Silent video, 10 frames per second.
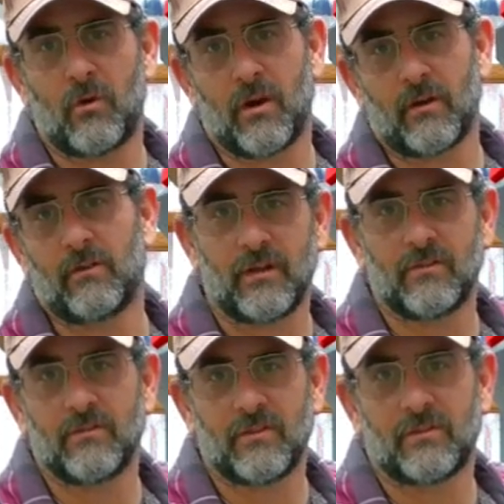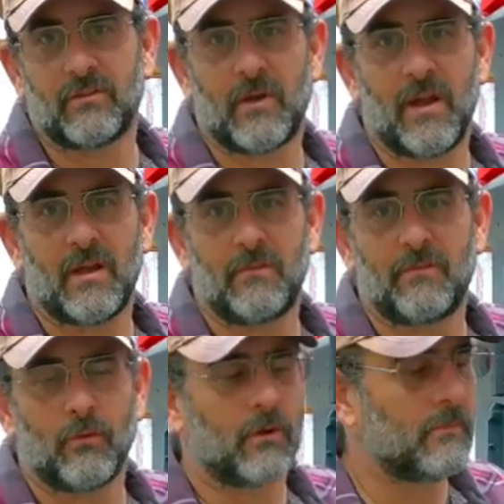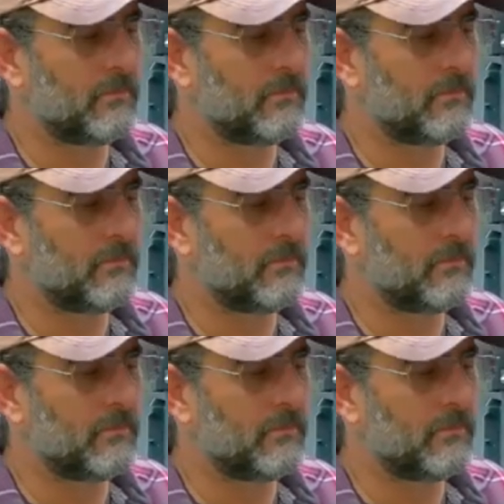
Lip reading: water collection system I had before.